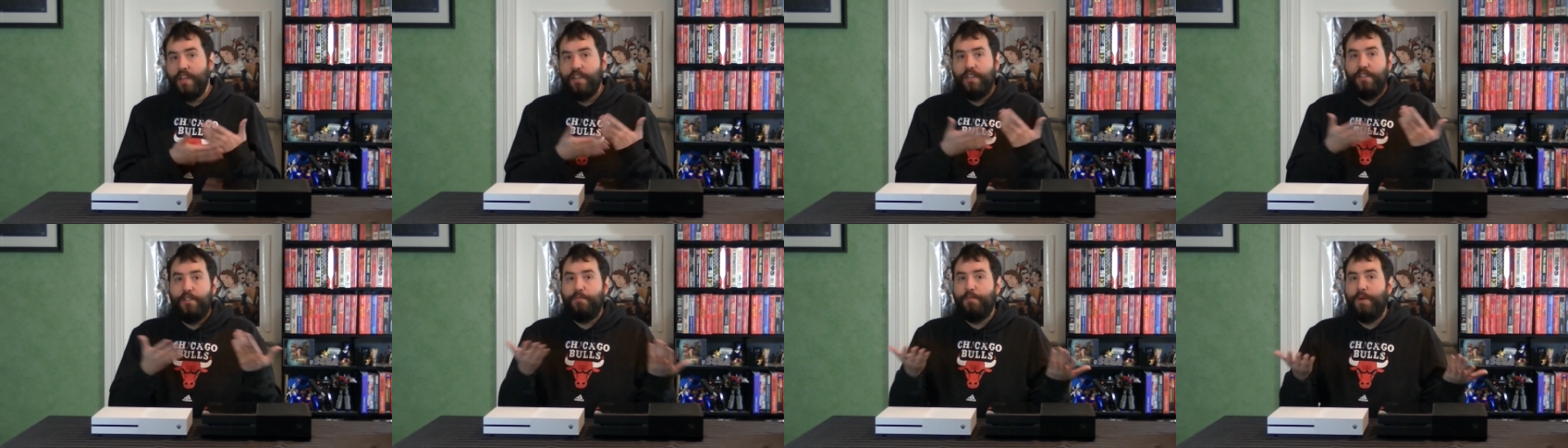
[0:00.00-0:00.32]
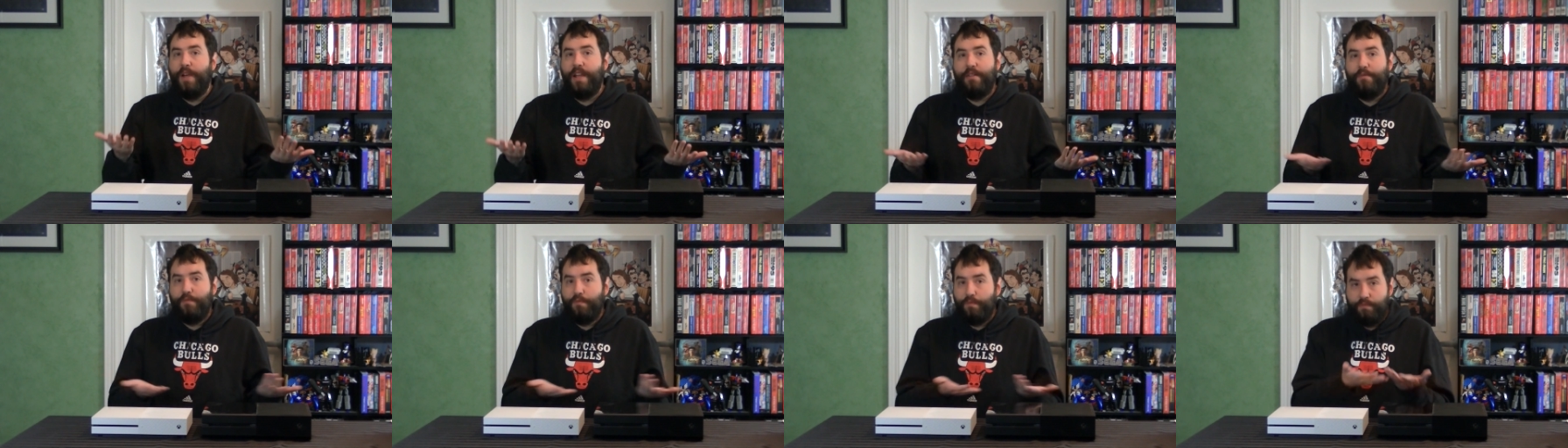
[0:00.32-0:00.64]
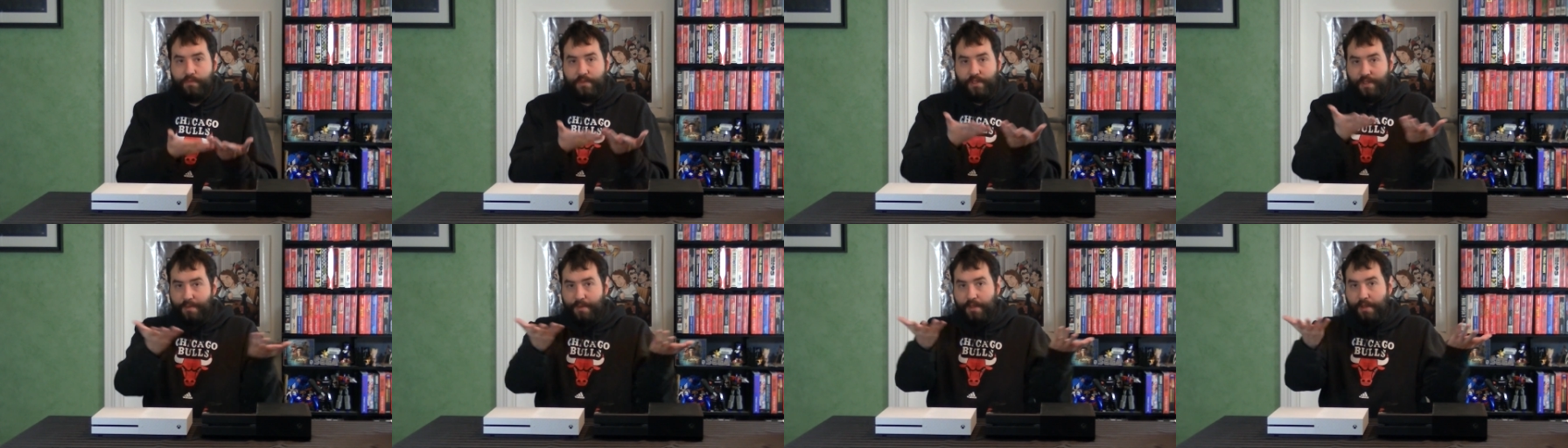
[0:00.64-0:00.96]

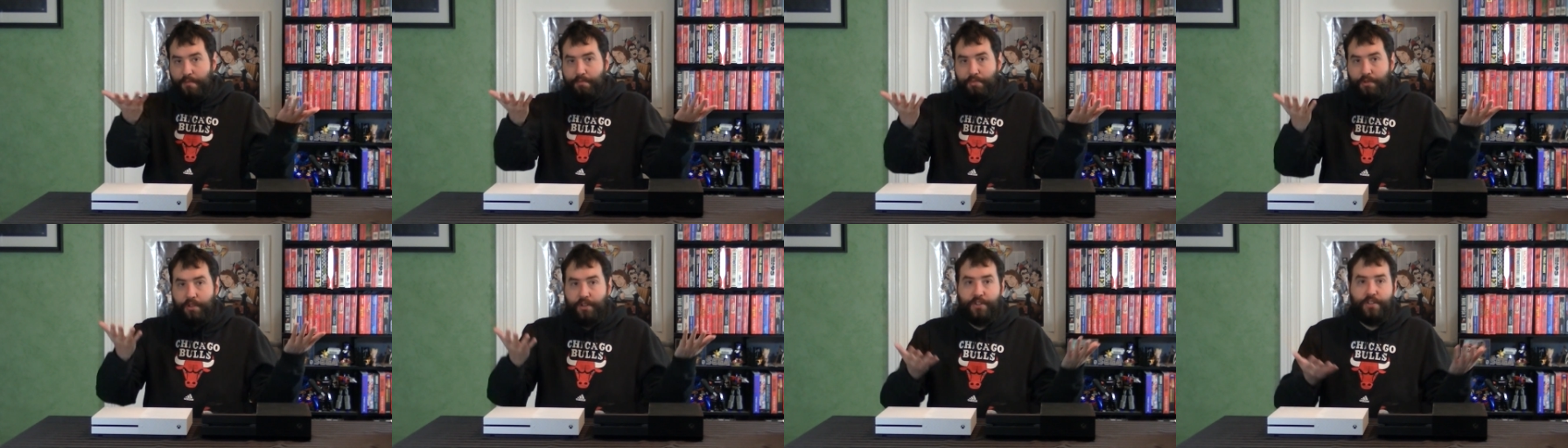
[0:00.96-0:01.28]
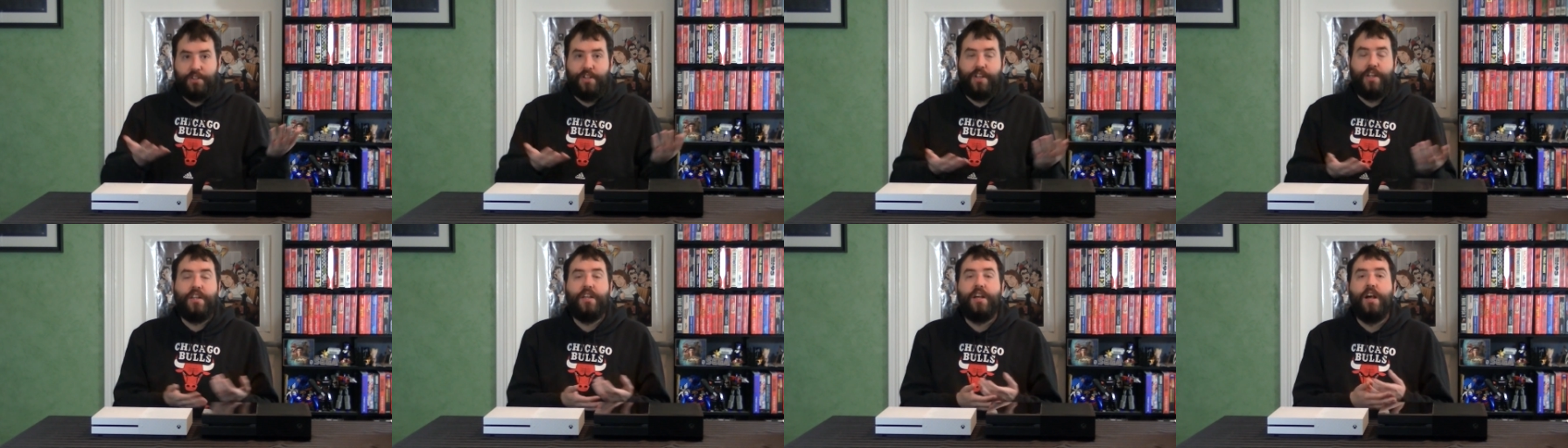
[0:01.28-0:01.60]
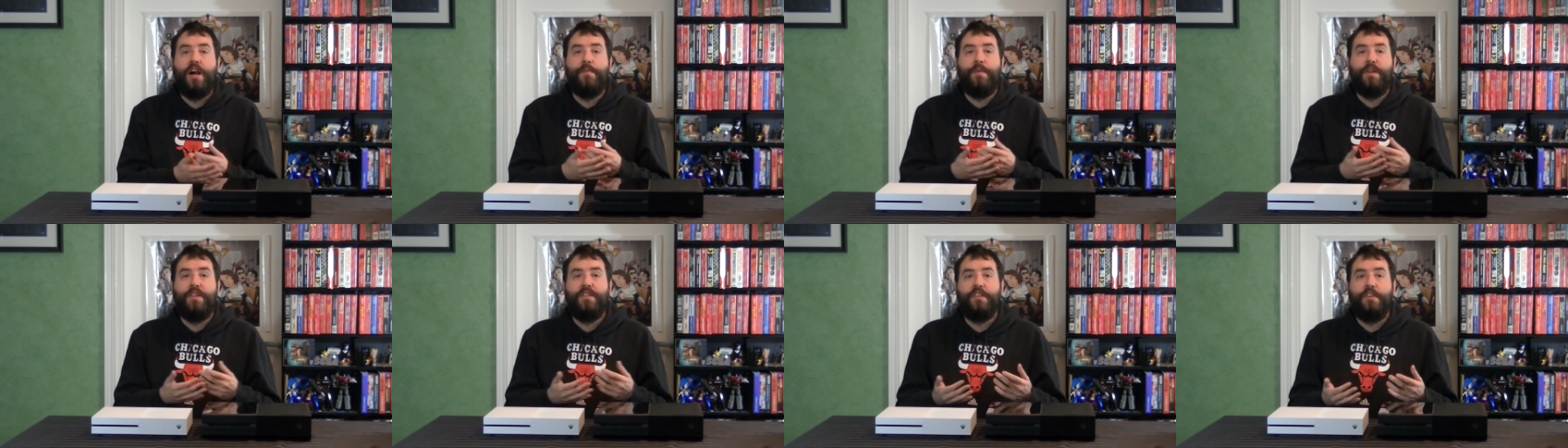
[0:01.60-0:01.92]
Despite some of the bullshit
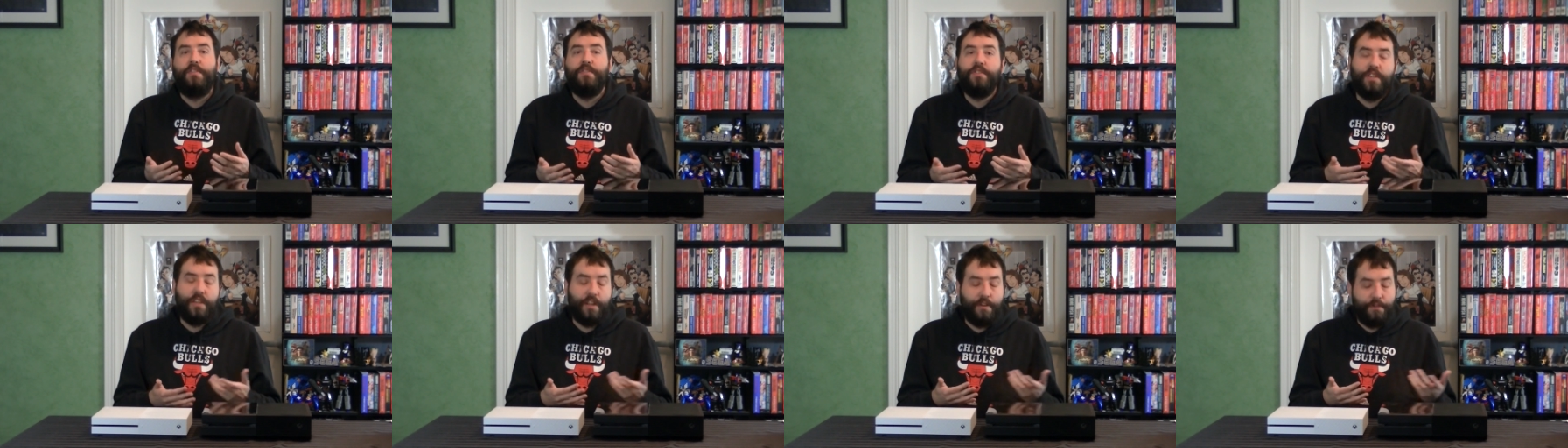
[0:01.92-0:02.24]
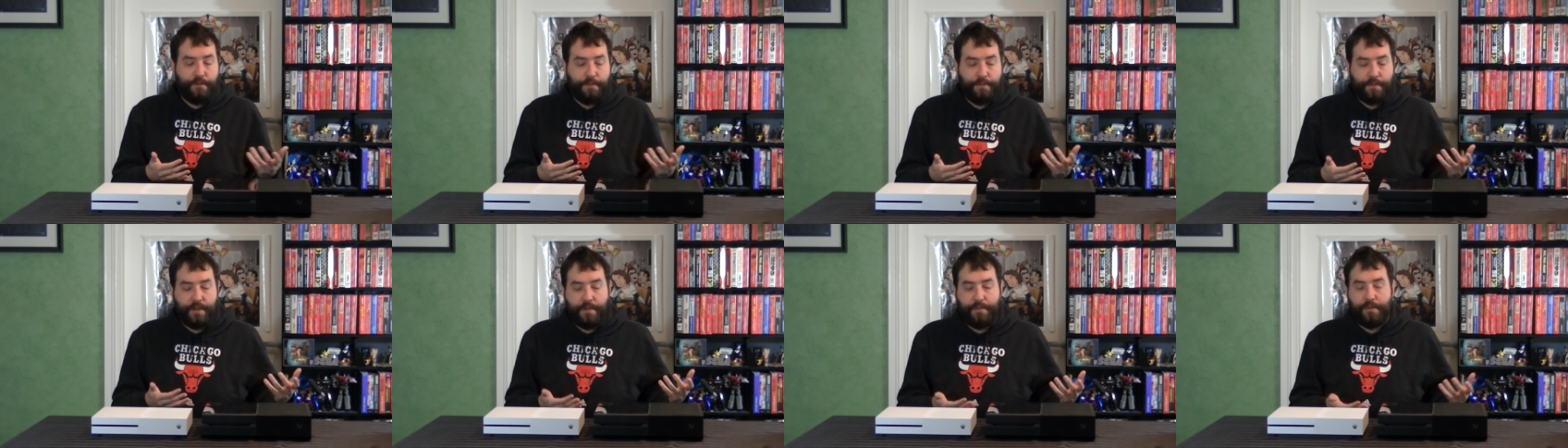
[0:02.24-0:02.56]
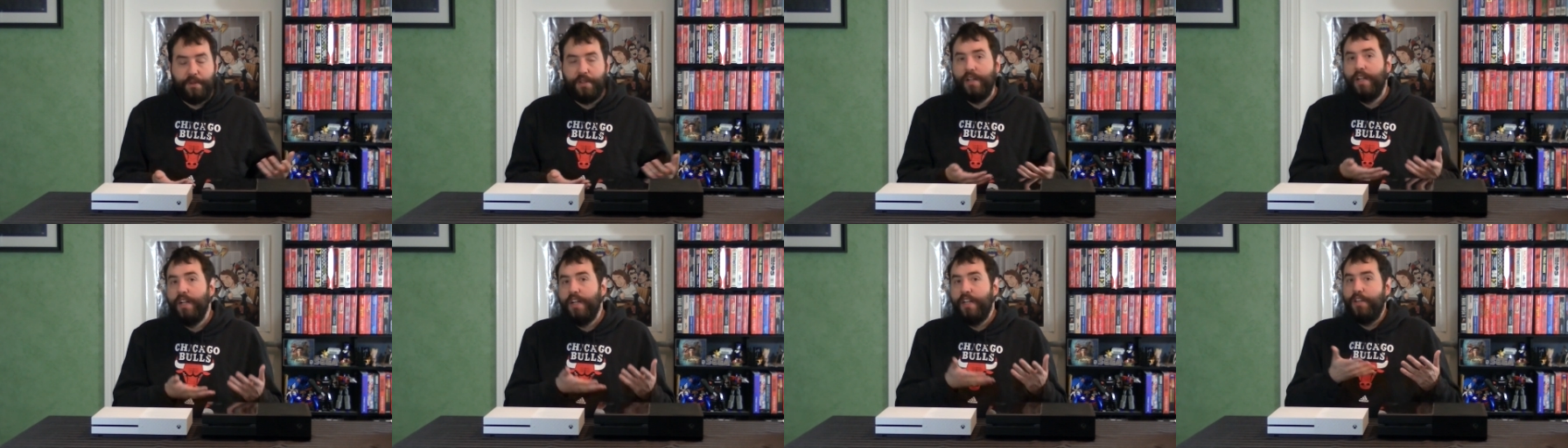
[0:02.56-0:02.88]
comments I've seen from
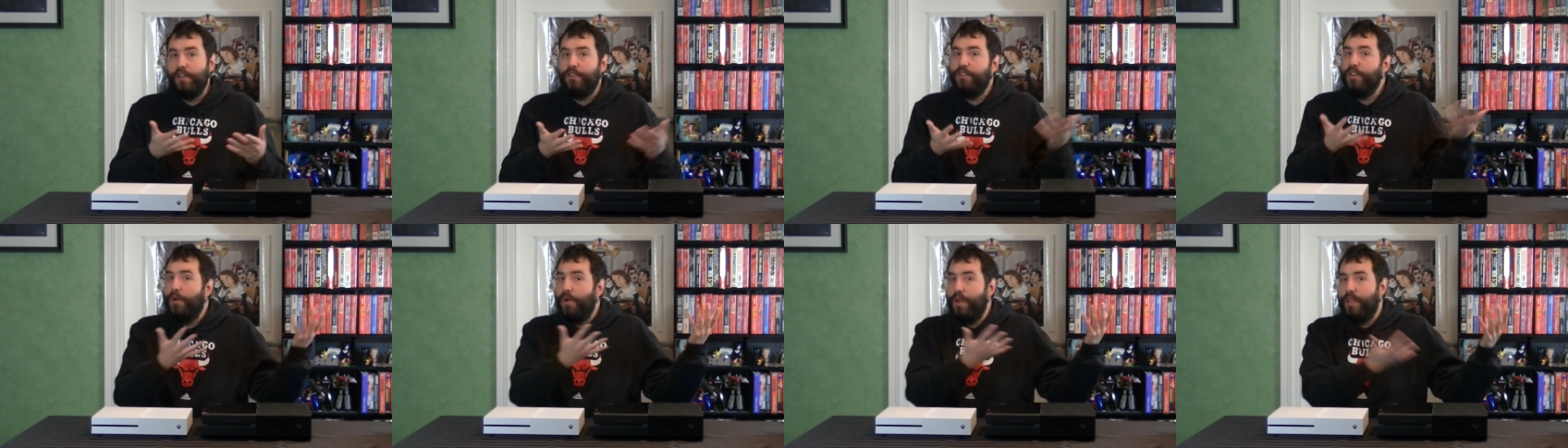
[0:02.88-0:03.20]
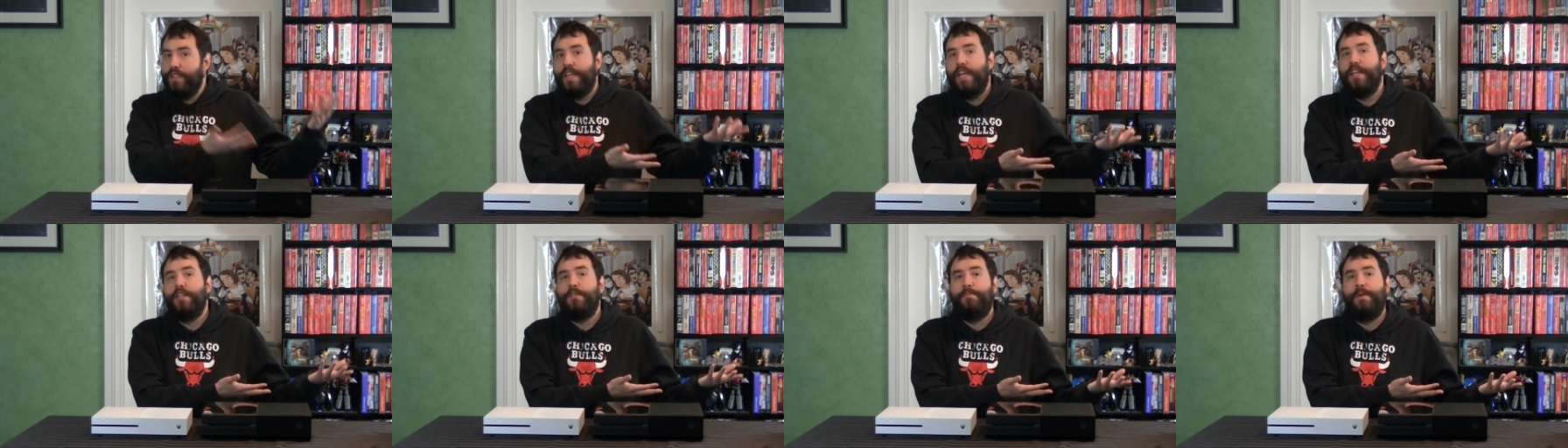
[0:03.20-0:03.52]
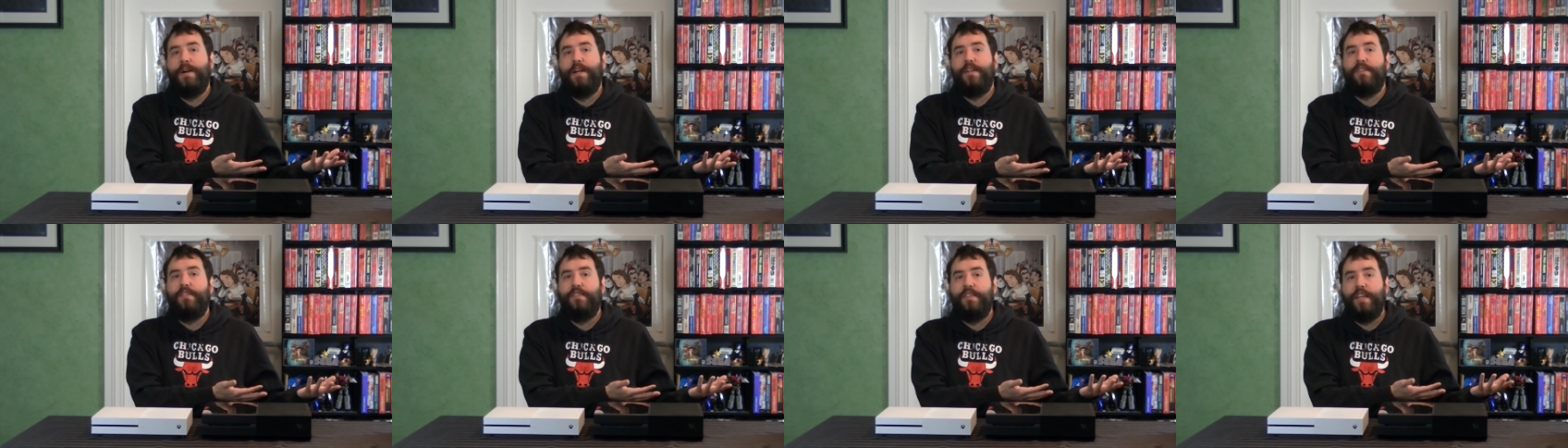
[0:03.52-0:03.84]
people, there's always
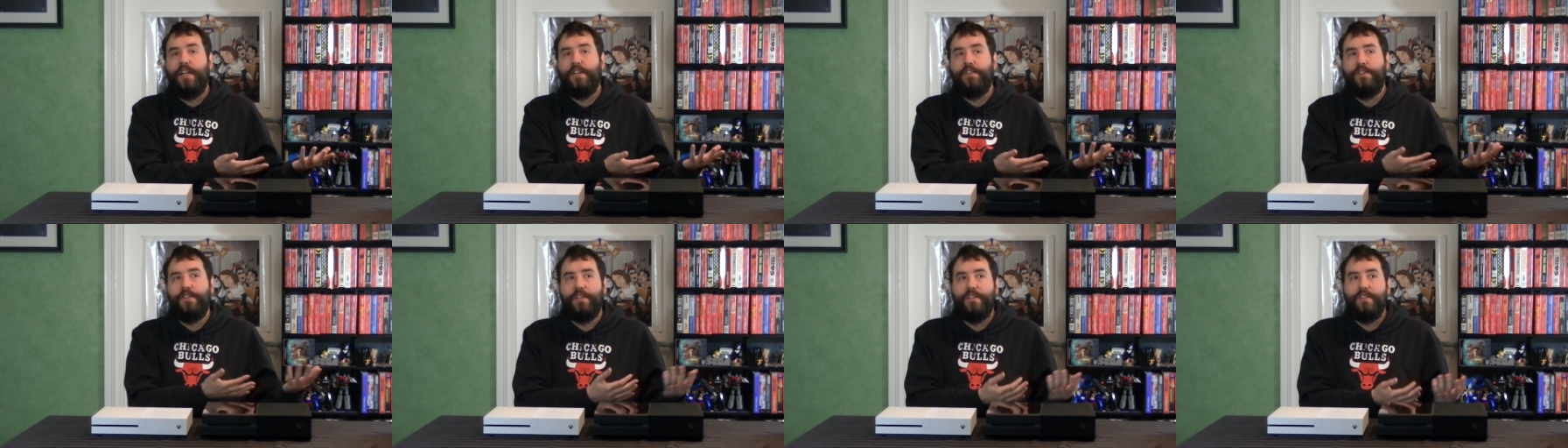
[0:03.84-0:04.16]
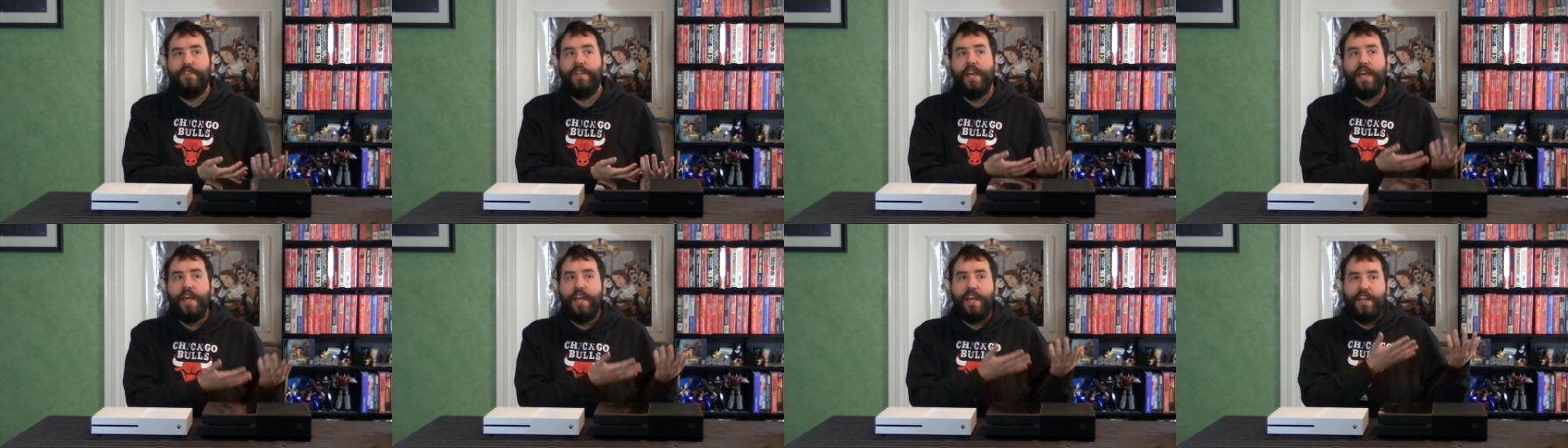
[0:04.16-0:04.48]
Xbox sections.